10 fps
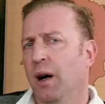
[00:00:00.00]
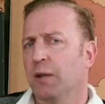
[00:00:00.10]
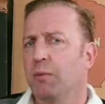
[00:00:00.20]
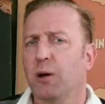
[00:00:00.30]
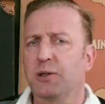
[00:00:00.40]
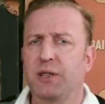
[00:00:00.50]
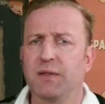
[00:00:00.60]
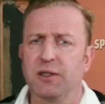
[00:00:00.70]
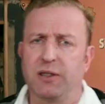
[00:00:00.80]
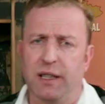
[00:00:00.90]
On March
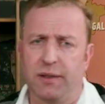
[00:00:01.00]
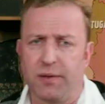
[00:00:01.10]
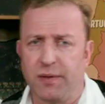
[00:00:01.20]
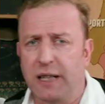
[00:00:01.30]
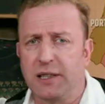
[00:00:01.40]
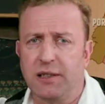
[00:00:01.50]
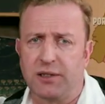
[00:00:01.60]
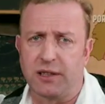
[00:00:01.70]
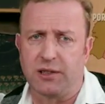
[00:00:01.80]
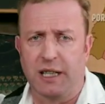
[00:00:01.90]
17,
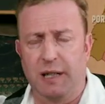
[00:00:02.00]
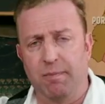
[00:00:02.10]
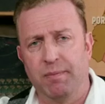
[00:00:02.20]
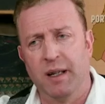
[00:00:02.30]
1916,